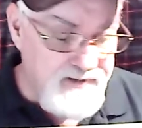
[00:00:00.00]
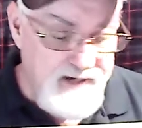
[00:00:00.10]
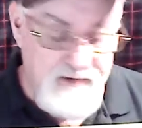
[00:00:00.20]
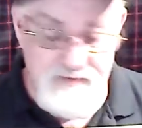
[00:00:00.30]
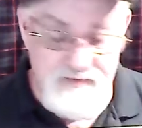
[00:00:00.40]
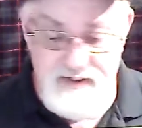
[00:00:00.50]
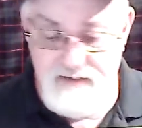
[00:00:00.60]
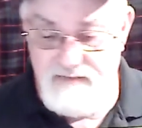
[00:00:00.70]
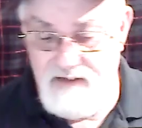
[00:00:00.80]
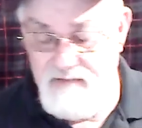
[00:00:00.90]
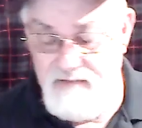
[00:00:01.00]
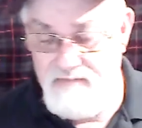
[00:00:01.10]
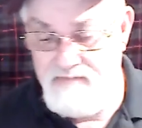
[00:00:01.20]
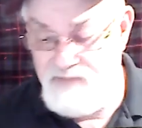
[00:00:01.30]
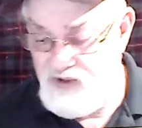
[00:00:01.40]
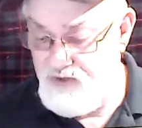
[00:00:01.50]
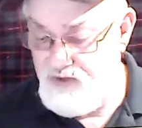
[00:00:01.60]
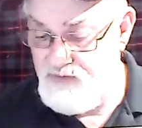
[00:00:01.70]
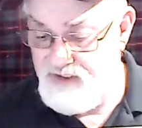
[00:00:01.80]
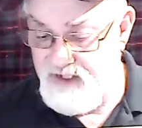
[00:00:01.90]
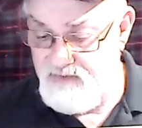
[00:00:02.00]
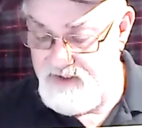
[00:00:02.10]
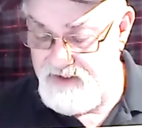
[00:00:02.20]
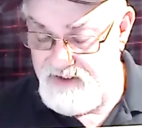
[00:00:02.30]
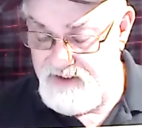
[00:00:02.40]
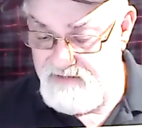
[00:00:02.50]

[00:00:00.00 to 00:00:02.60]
now till Tuesday, which is